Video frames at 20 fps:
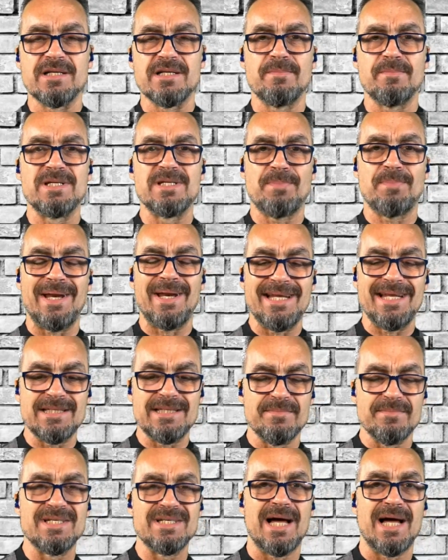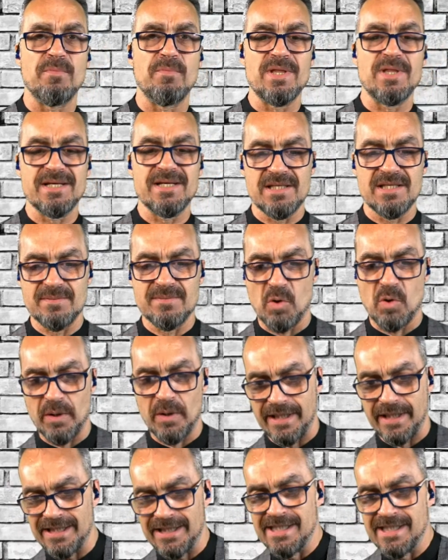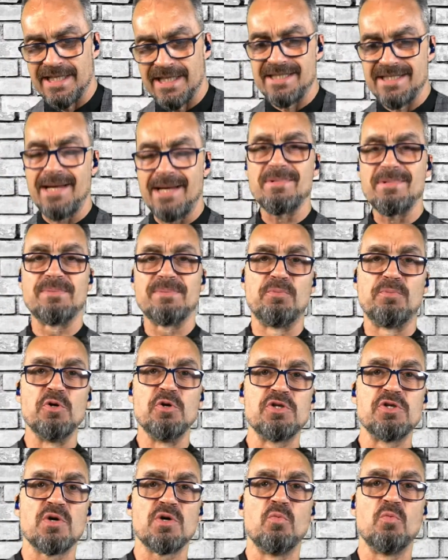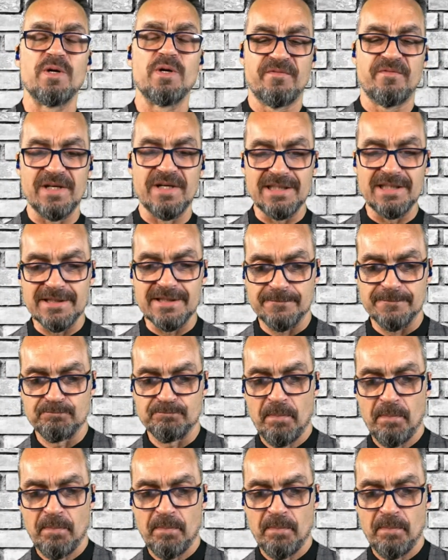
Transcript: to be spending some time with us this morning. His name is Bruce Whitfield.